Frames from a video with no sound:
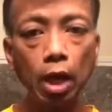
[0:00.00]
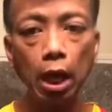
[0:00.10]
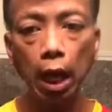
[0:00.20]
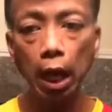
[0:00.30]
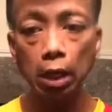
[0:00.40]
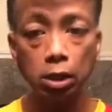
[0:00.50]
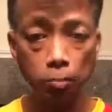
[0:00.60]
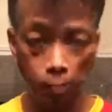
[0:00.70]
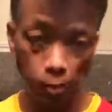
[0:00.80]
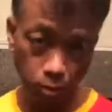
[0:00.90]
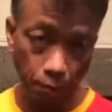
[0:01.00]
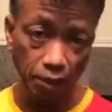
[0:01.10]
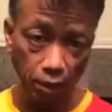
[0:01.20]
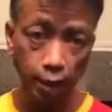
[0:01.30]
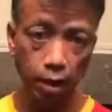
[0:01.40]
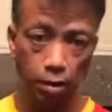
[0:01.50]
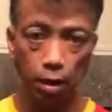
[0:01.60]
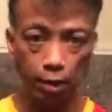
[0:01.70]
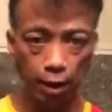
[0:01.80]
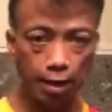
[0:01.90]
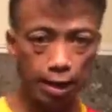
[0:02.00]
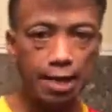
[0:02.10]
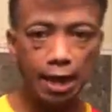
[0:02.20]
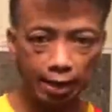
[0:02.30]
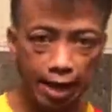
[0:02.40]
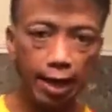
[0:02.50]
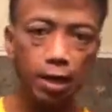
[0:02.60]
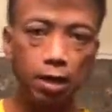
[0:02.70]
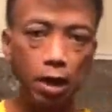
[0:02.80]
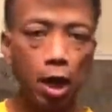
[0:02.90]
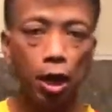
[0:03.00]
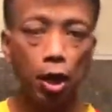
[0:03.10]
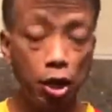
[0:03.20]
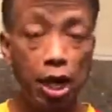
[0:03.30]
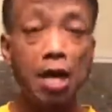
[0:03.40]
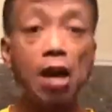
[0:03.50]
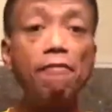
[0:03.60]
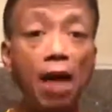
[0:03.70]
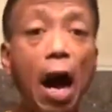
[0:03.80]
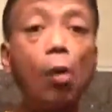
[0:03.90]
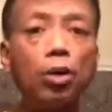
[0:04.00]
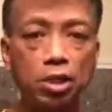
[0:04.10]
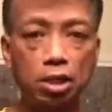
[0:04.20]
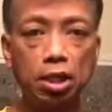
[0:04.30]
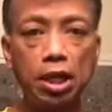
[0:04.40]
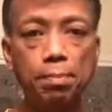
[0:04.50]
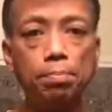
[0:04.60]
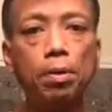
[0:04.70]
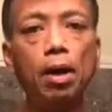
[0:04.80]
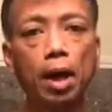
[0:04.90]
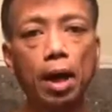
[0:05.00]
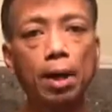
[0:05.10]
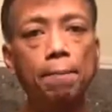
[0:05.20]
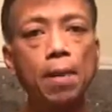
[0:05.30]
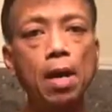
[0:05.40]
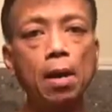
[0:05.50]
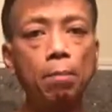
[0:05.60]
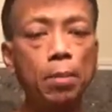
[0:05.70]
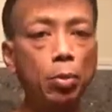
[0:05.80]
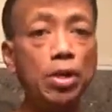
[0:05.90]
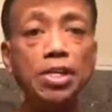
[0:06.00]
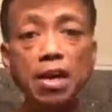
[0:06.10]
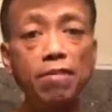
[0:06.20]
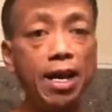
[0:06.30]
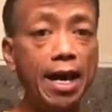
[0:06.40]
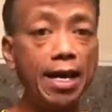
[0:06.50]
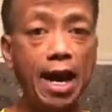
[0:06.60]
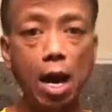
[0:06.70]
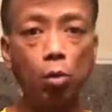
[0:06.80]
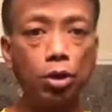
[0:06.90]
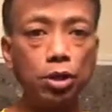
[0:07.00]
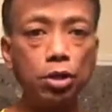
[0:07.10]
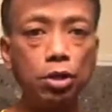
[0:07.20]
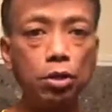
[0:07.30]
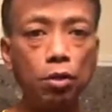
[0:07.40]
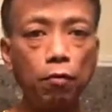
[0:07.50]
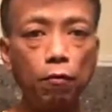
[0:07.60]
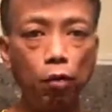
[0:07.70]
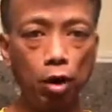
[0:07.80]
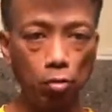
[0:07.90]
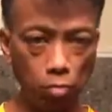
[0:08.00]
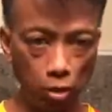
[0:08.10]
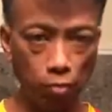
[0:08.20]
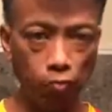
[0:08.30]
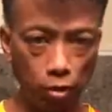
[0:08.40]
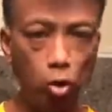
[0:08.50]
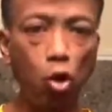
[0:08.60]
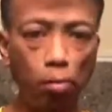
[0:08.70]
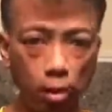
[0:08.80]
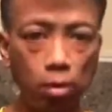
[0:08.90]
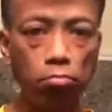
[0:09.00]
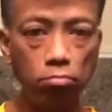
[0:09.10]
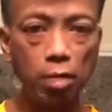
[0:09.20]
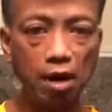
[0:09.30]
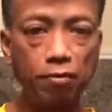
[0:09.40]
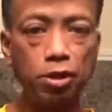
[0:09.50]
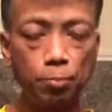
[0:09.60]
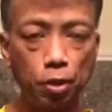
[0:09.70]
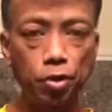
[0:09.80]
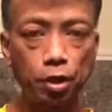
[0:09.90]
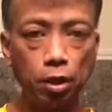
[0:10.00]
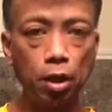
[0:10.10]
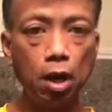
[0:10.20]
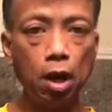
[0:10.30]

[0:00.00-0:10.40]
especially at night, getting enough hours of sleep, between 7 and 8 hours for a normal average person.